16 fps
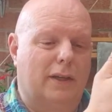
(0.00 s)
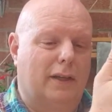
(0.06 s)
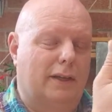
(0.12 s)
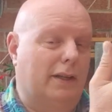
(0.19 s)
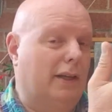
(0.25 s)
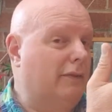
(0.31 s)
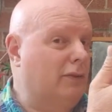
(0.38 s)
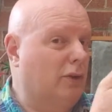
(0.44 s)

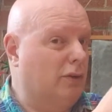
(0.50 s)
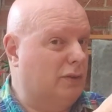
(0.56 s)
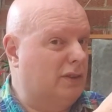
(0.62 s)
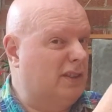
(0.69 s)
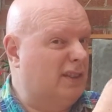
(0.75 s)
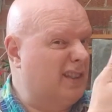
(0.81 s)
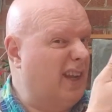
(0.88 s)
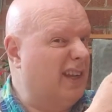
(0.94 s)
They've
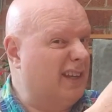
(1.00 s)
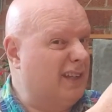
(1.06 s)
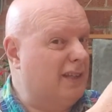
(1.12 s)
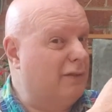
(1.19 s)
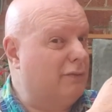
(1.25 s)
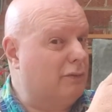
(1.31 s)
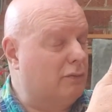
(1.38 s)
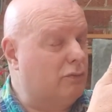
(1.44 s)
got slightly
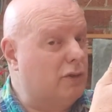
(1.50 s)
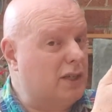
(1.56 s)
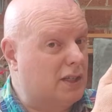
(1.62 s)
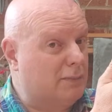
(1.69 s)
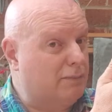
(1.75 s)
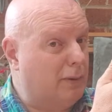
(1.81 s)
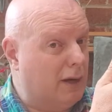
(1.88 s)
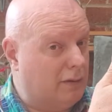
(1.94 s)
different
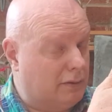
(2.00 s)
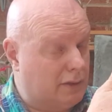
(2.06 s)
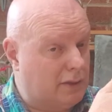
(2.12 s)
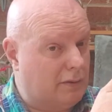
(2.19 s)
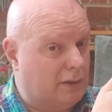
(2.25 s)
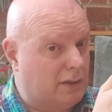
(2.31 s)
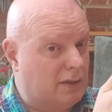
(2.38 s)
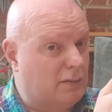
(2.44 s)
wrist bones
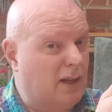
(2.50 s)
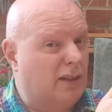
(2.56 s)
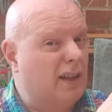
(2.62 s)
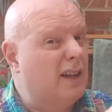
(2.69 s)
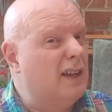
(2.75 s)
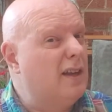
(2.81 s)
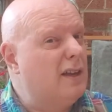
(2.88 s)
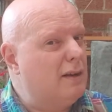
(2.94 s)
to us as well.
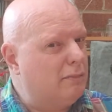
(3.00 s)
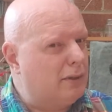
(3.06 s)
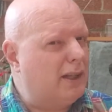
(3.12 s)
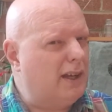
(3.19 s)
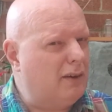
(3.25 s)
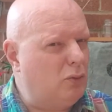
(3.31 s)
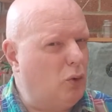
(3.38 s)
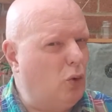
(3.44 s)
But
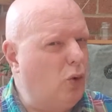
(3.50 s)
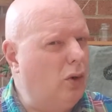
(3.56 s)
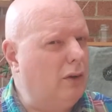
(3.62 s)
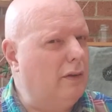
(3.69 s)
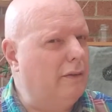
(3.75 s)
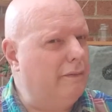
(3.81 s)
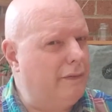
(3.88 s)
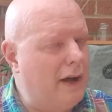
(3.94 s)
they're
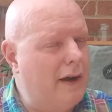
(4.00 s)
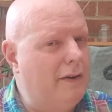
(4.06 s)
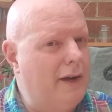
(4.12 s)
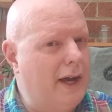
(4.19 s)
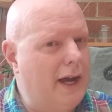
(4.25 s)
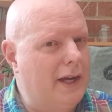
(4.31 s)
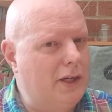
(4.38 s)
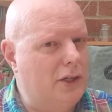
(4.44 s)
all
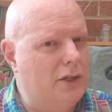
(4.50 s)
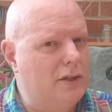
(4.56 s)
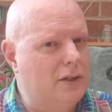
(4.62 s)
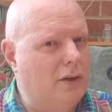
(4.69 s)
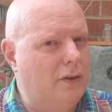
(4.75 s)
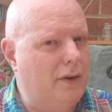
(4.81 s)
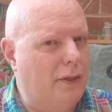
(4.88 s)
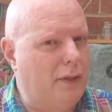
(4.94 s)
variations
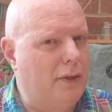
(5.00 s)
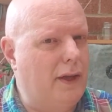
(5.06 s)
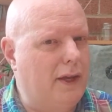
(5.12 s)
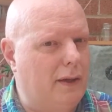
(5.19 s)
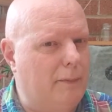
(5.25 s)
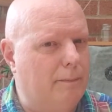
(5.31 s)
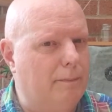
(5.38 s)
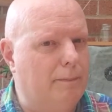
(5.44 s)
on a
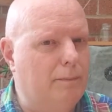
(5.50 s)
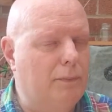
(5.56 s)
theme.